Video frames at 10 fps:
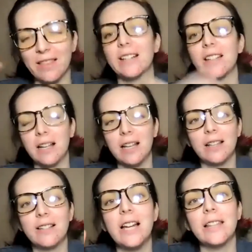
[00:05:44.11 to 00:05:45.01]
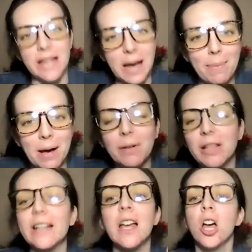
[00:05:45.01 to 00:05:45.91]
Like, it's not that bad, but
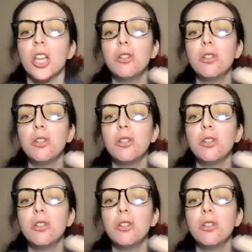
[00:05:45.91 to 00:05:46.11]
like,